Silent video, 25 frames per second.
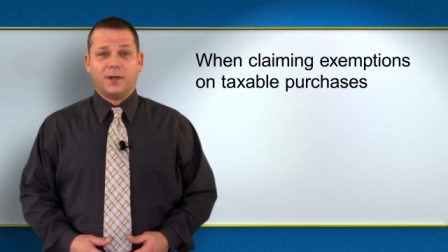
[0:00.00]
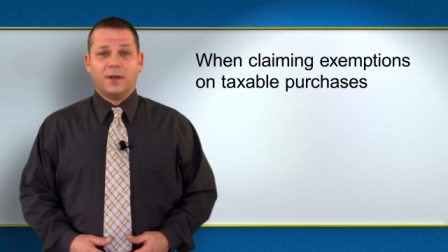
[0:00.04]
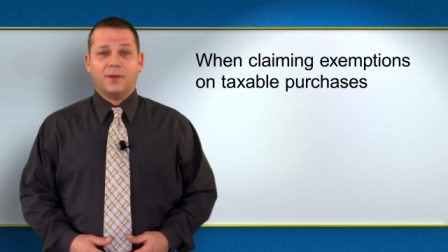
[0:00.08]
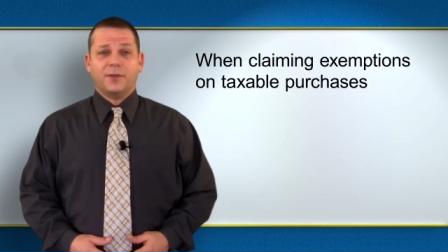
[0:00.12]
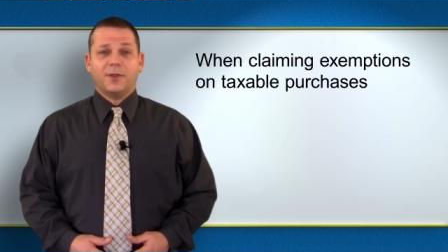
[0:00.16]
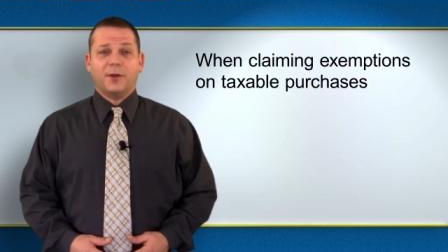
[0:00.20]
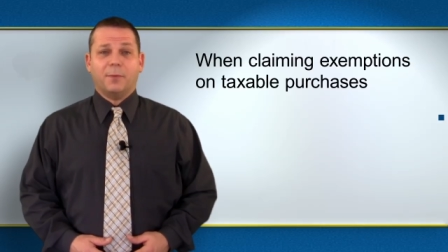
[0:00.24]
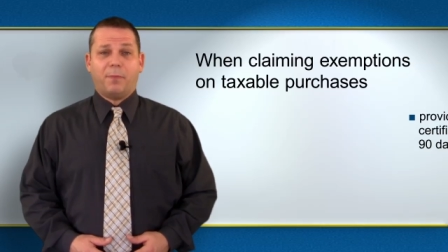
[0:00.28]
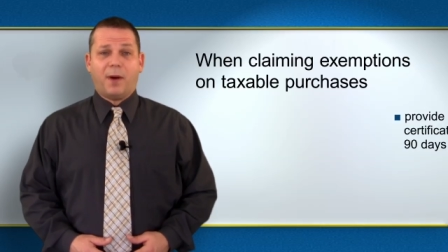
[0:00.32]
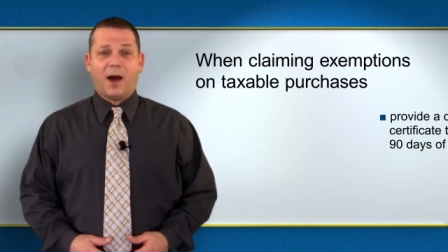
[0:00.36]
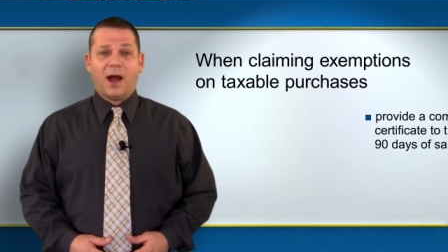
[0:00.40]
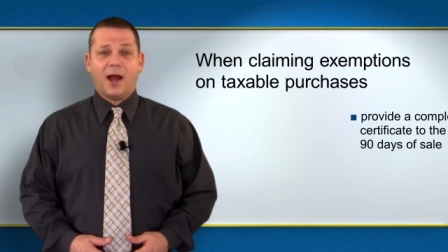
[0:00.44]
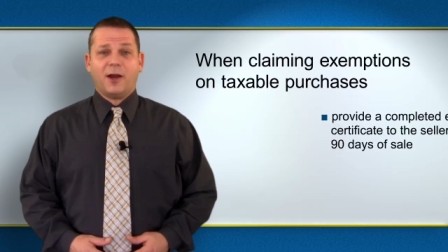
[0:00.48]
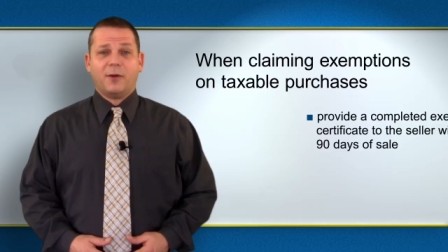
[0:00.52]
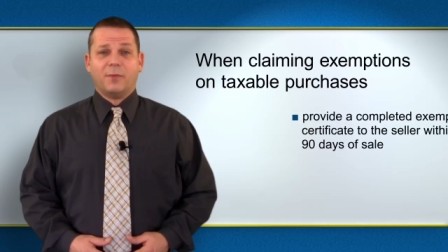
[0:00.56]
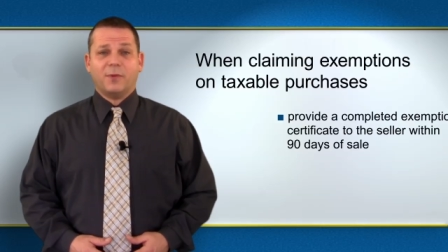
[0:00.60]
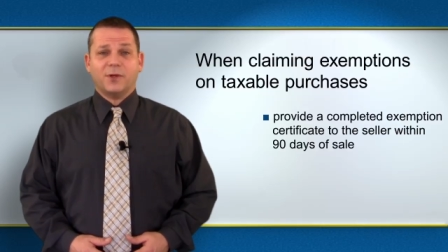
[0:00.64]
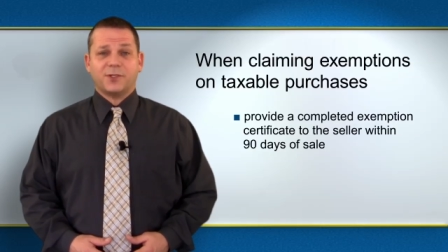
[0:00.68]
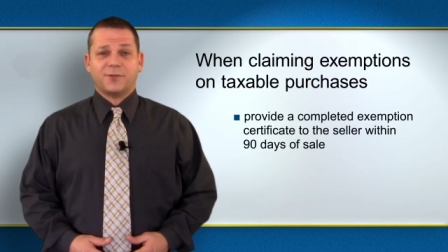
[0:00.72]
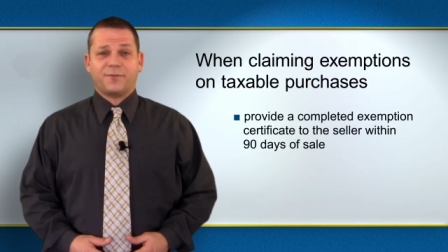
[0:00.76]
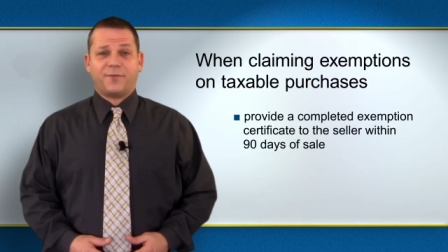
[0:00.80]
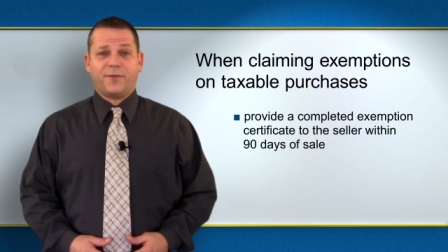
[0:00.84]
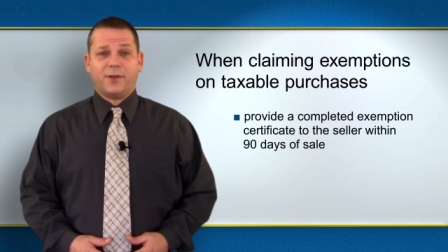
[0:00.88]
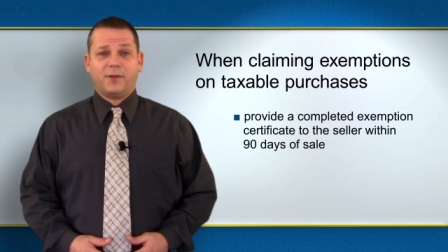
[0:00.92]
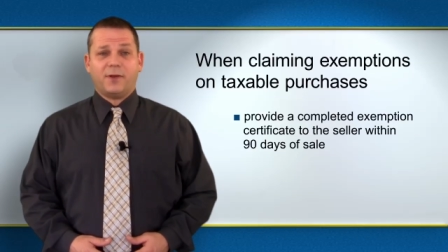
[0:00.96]
the buyer
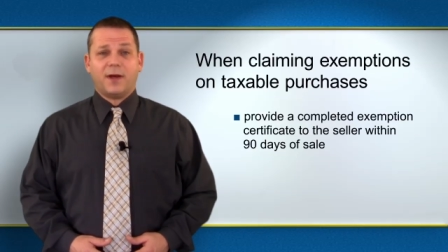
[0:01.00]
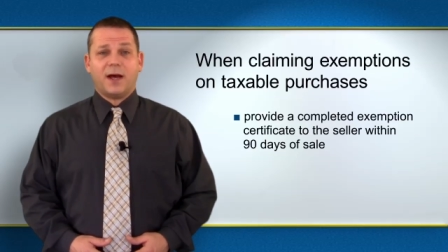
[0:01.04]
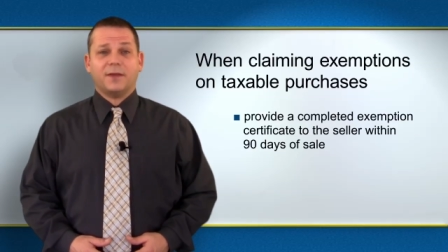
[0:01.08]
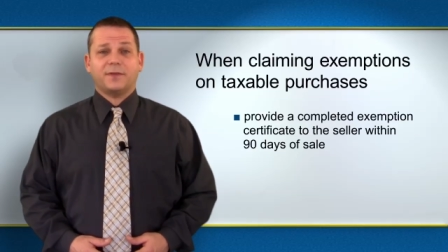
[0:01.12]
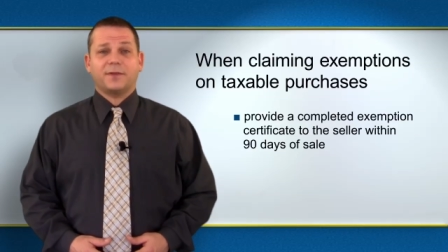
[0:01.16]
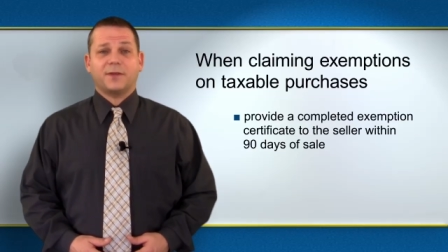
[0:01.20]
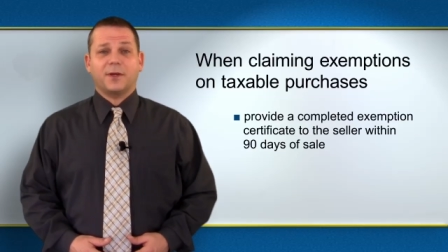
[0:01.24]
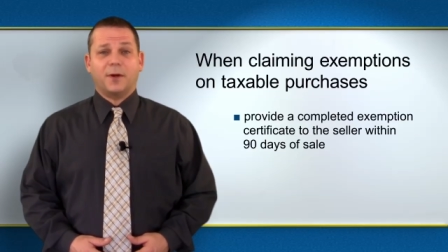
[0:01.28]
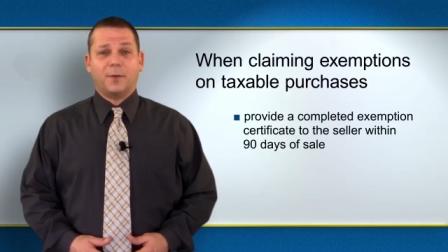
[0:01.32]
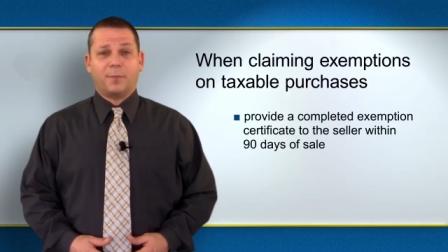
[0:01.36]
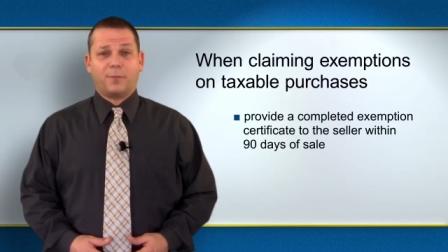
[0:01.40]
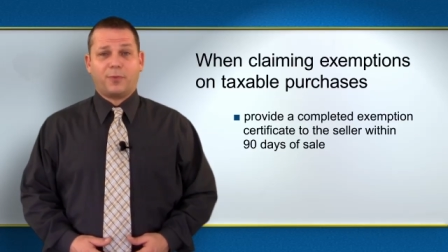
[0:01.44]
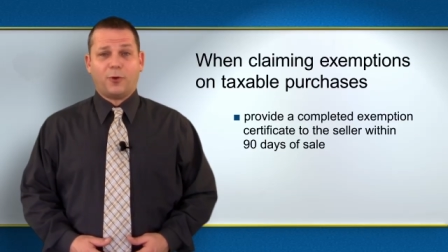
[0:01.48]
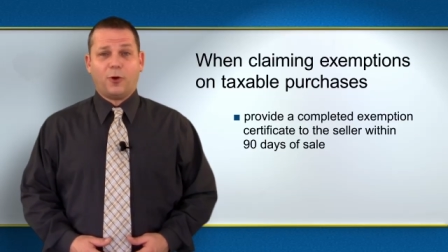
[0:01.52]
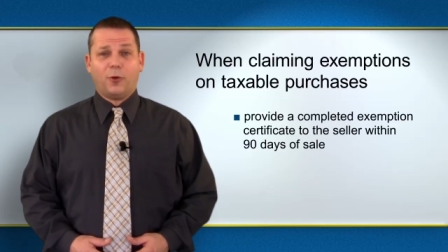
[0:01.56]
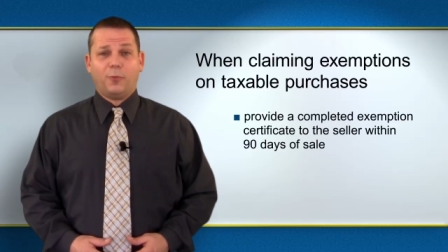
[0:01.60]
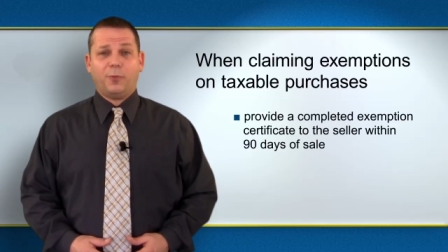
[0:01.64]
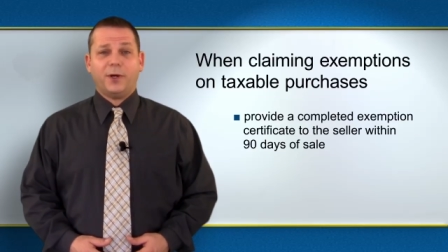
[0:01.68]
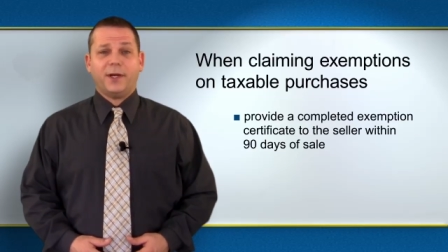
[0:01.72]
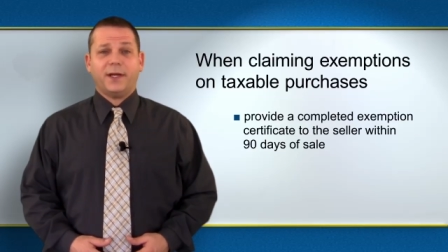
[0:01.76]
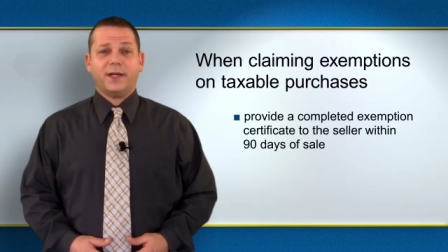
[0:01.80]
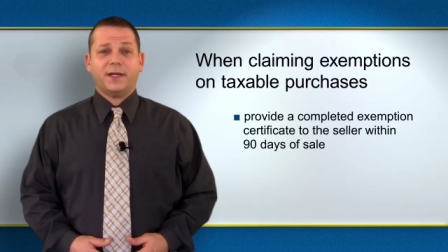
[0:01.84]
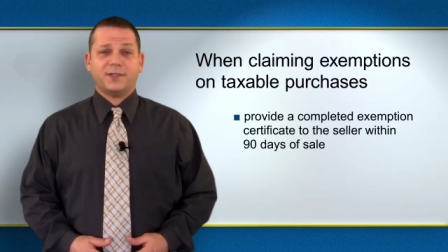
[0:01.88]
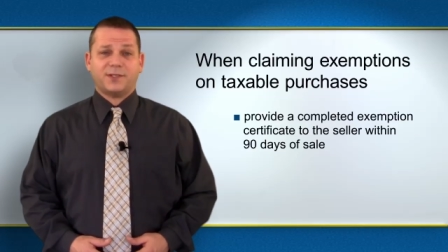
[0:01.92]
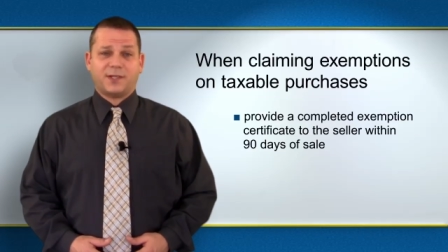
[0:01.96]
must fill out the
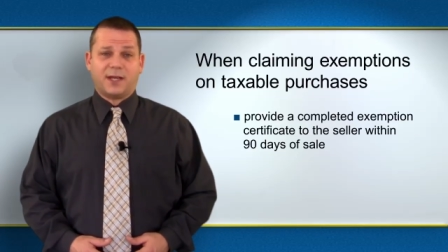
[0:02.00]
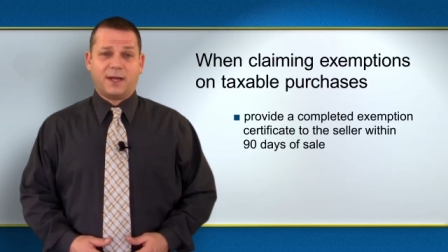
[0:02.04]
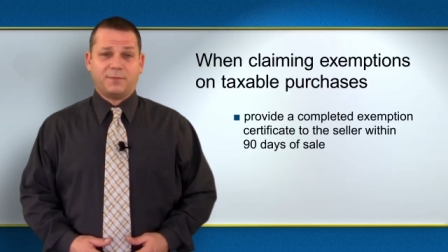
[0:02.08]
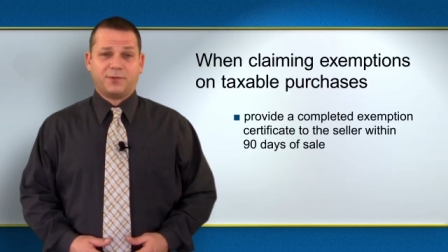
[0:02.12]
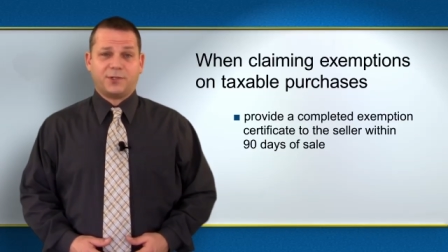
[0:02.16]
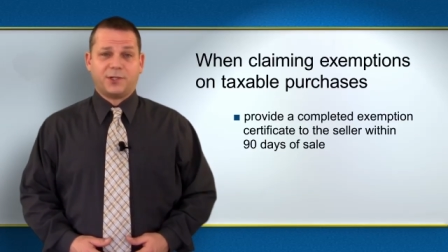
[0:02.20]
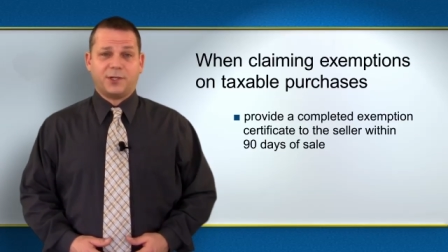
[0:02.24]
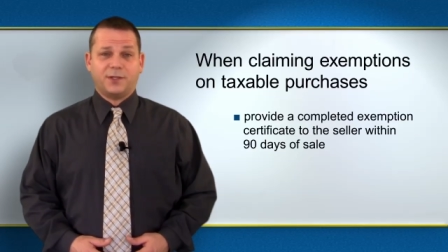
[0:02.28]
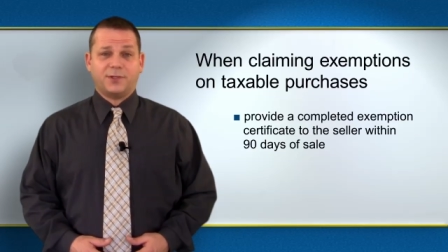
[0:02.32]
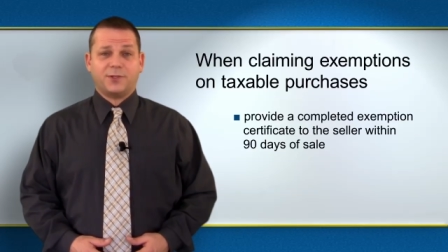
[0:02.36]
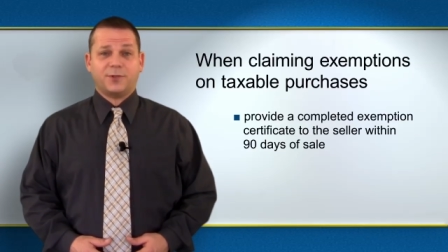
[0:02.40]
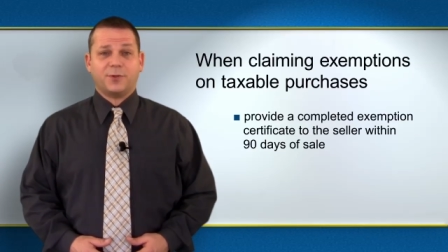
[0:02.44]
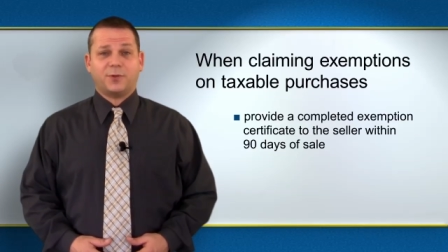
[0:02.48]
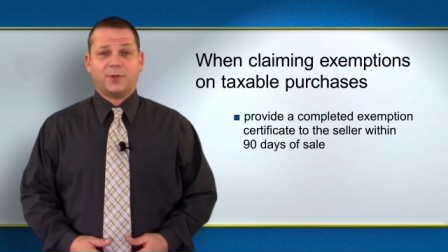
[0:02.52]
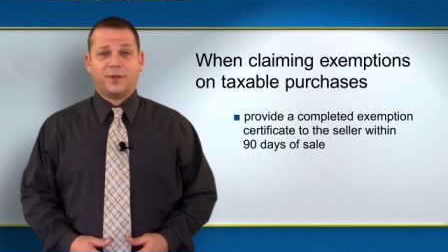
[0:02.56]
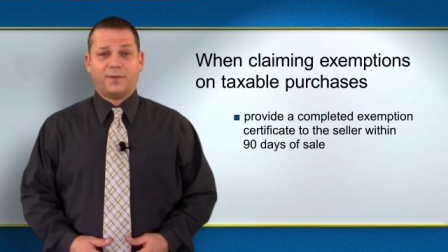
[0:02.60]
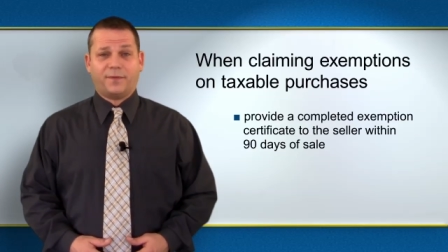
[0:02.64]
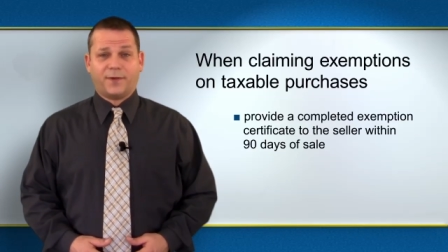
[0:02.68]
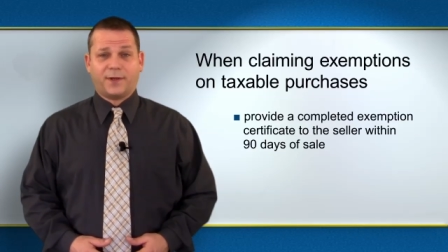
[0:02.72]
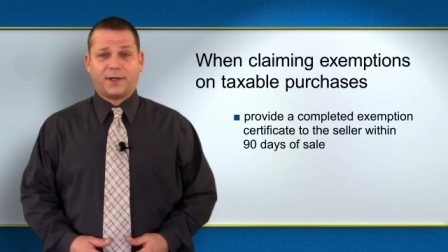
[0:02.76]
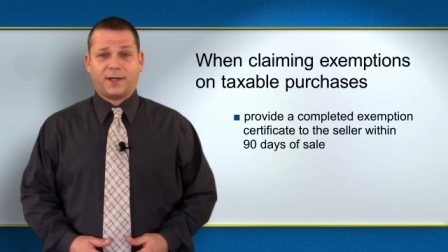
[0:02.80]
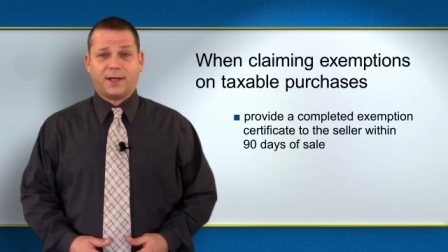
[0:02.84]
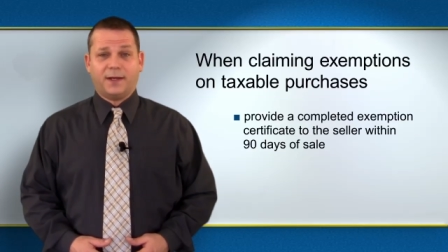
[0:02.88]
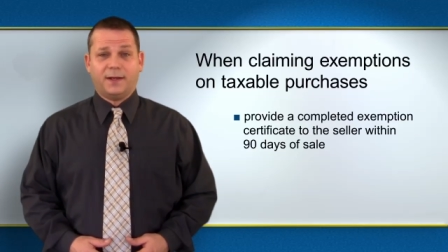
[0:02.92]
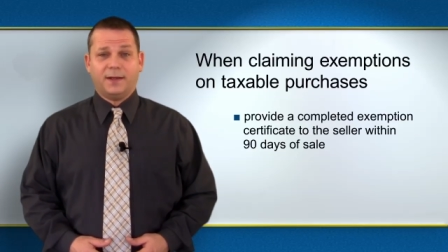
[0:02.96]
appropriate exemption
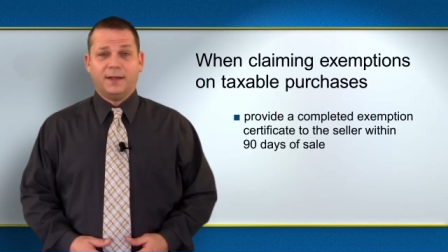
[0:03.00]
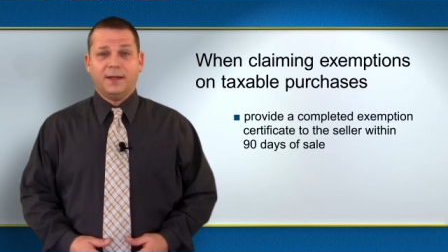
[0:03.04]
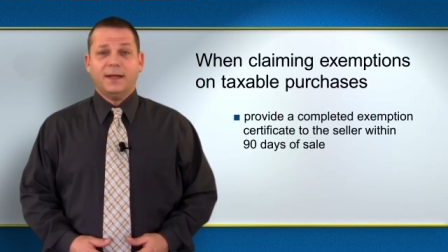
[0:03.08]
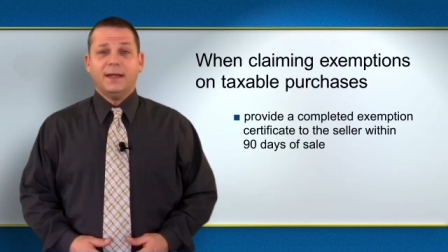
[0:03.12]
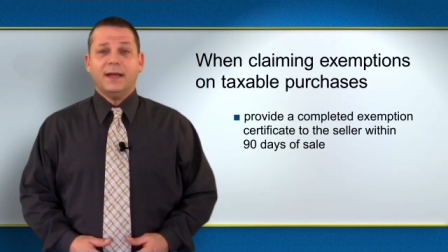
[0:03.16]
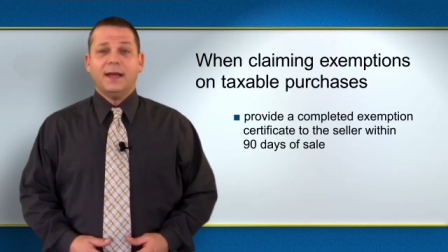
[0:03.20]
certificate